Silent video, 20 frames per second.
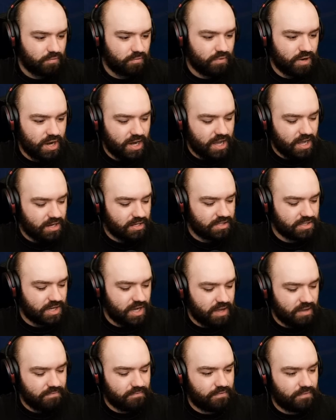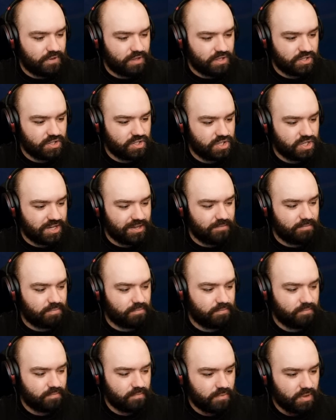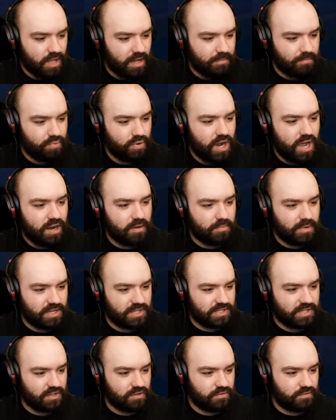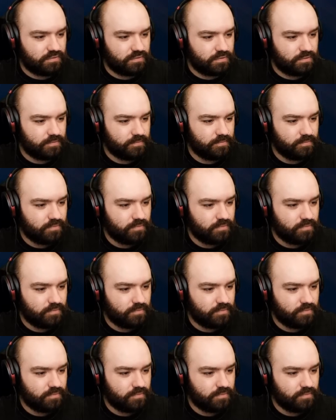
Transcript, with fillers: run out of time for this chip. I'm proud of myself.